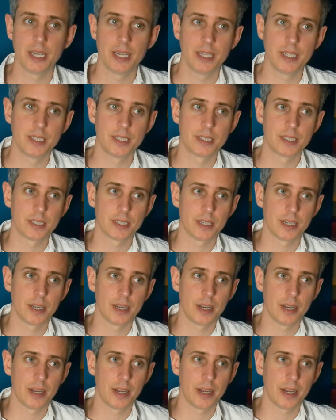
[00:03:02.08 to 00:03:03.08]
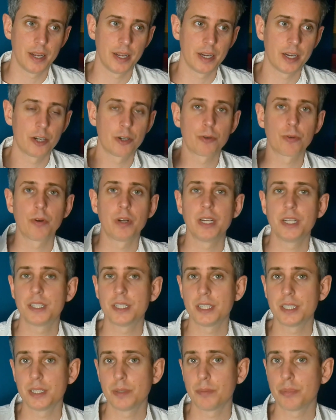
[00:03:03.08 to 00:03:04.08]
is increased
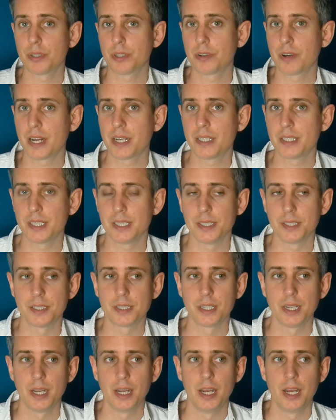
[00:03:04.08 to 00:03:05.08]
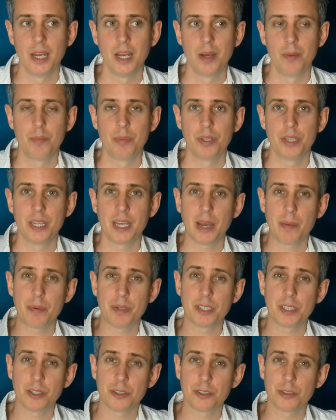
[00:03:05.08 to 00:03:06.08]
as it progresses, but the
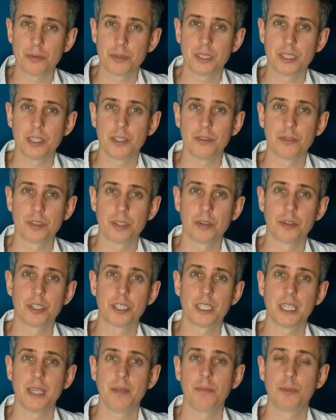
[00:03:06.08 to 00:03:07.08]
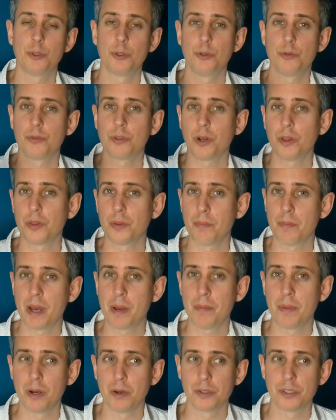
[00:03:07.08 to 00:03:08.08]
episodes themselves don't seem to have got the
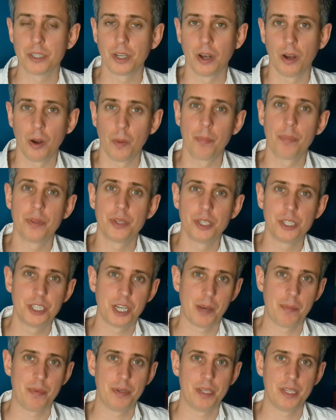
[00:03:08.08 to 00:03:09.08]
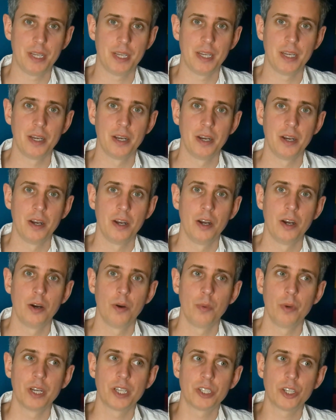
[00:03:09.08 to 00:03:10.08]
memo to up the jeopardy.
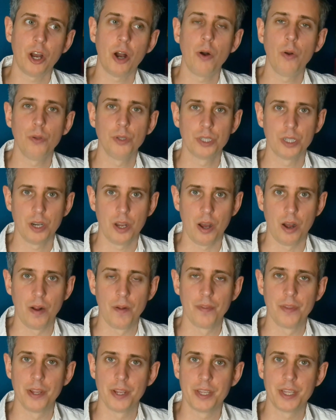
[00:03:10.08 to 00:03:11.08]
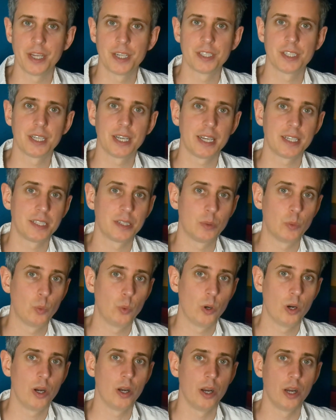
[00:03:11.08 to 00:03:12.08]
We're told a lot that things are getting
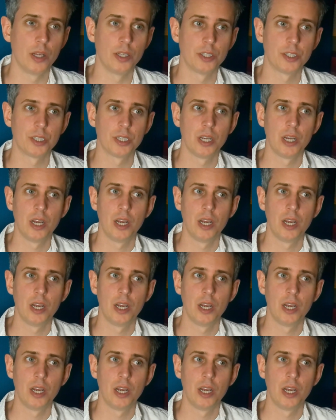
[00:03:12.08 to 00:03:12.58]
worse,